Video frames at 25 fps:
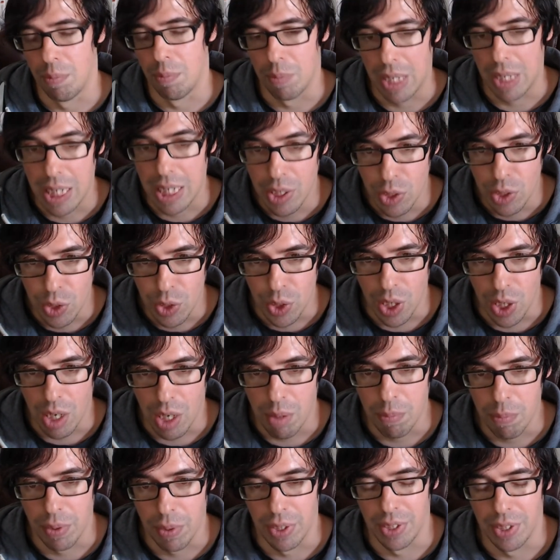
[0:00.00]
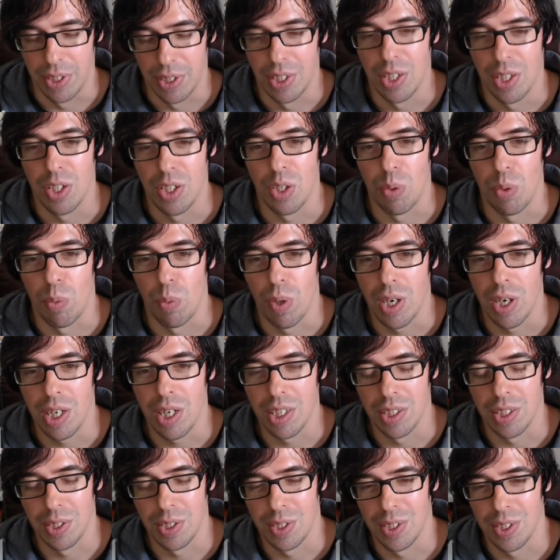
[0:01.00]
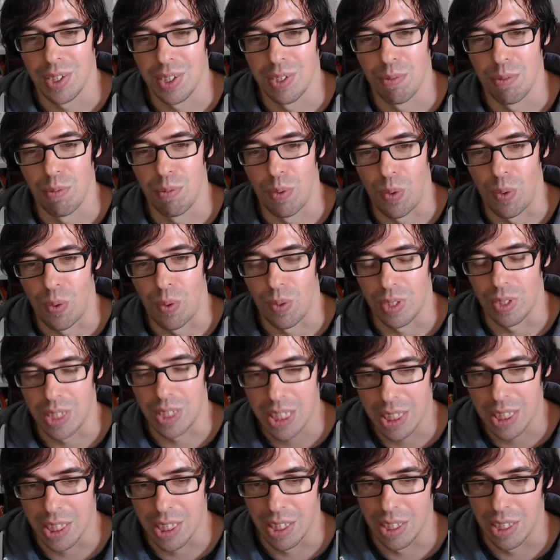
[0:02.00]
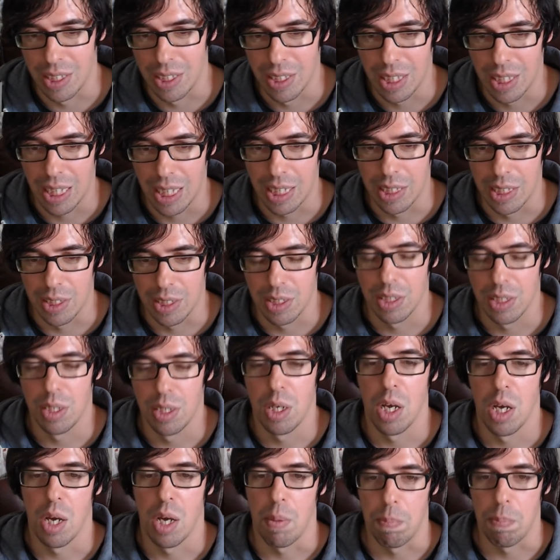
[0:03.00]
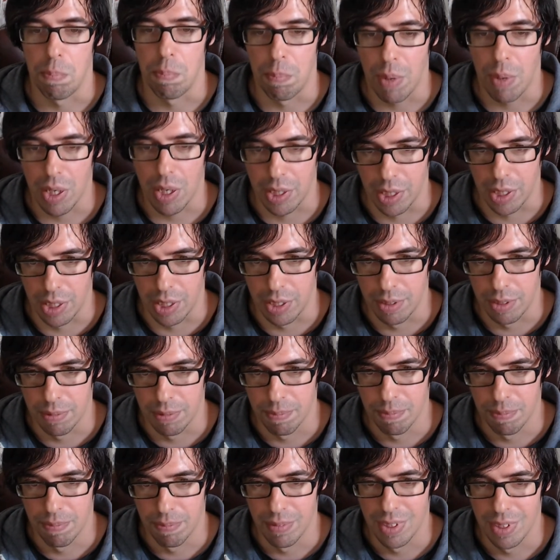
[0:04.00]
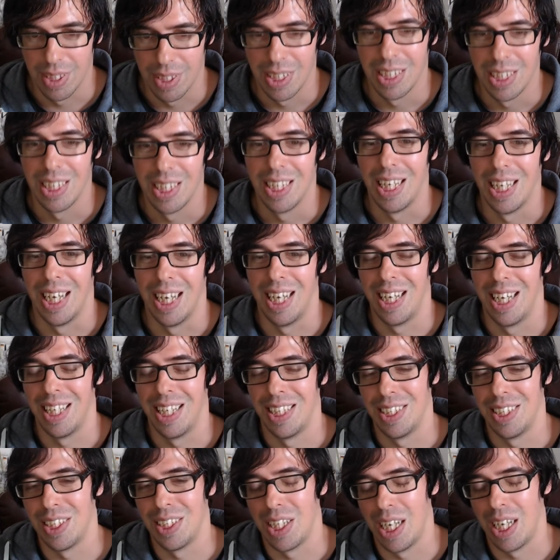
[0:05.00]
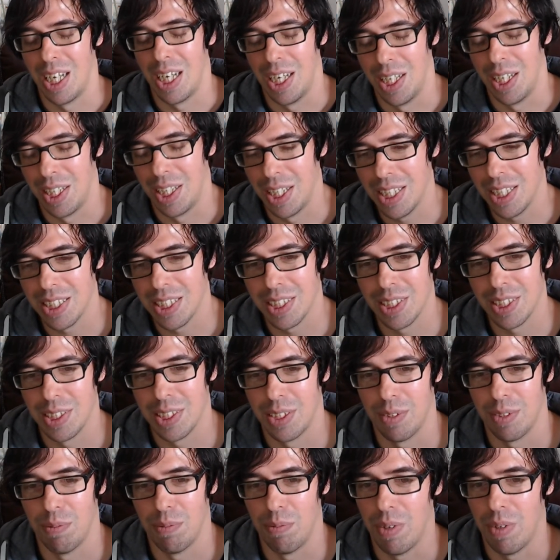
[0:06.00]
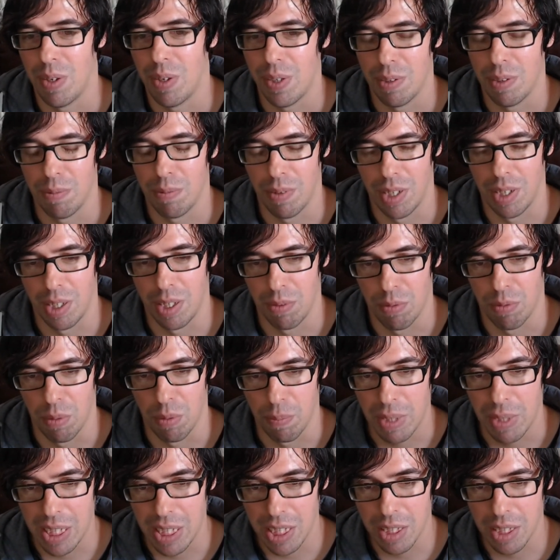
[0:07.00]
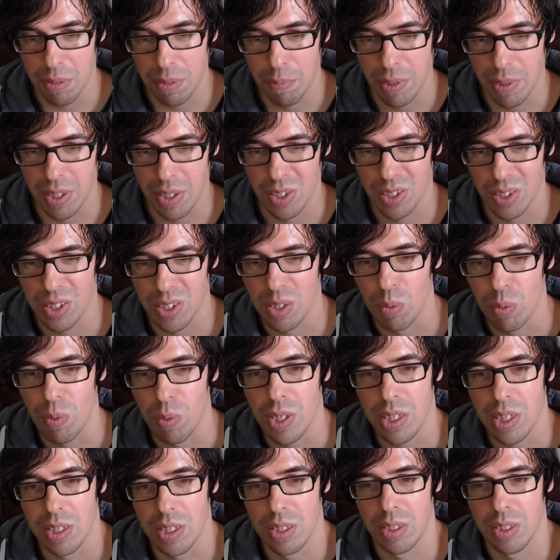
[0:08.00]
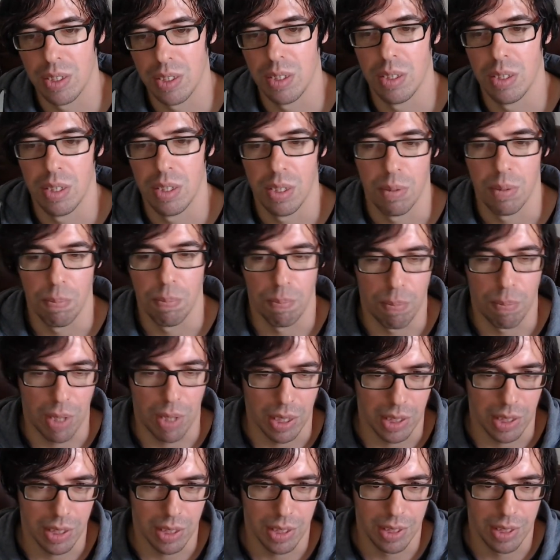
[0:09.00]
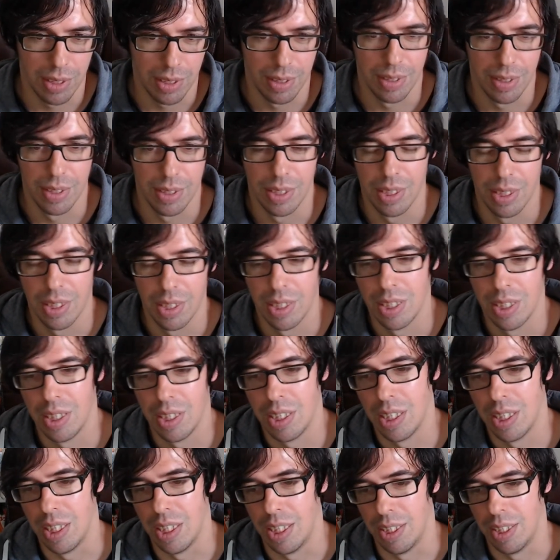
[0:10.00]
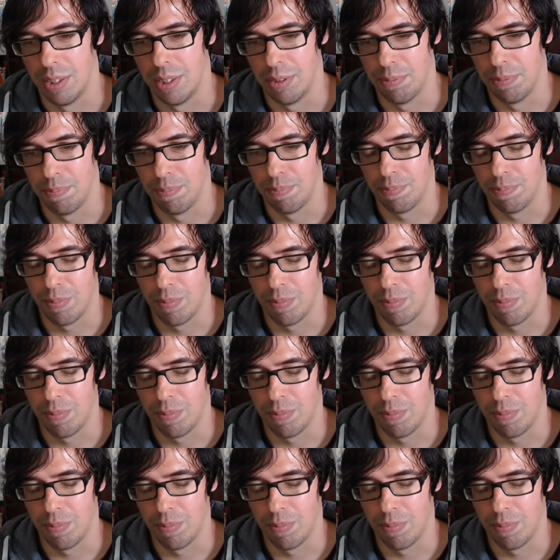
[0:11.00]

In German, the word for digger is Bagger. And this is very funny for me because the word Bagger um,